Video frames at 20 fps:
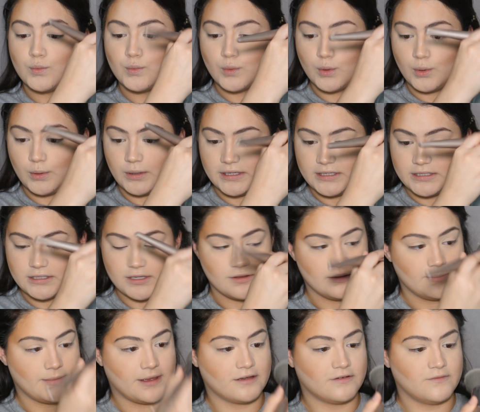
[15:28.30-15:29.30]
roll it on
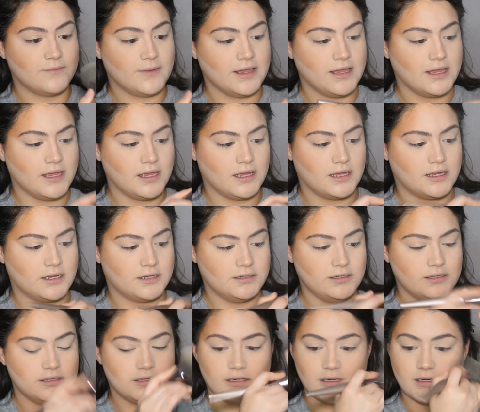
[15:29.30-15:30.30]
the back of my
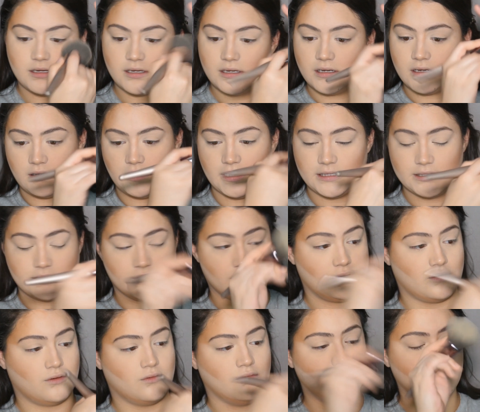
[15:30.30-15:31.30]
hand, like
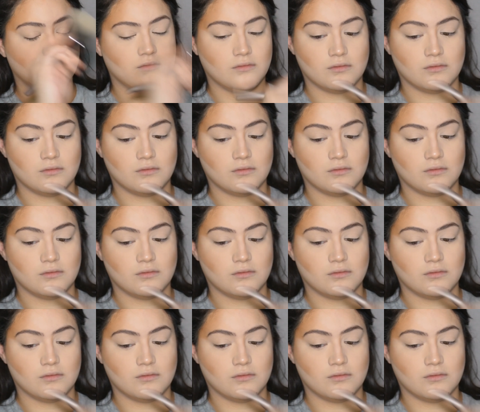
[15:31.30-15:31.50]
so.